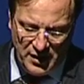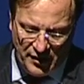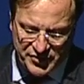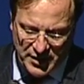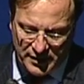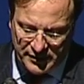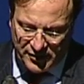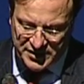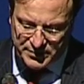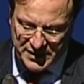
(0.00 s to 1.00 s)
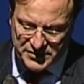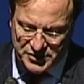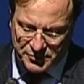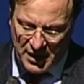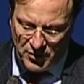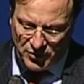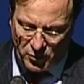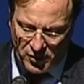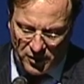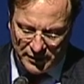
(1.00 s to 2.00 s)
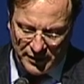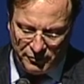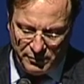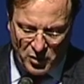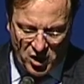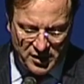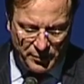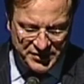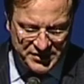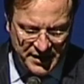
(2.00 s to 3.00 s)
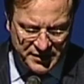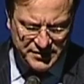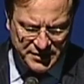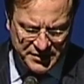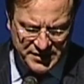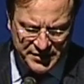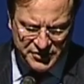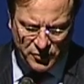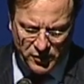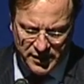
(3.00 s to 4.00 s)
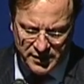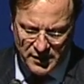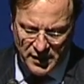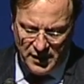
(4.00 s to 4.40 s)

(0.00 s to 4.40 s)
of solidarity's message around the world and the remarkable success story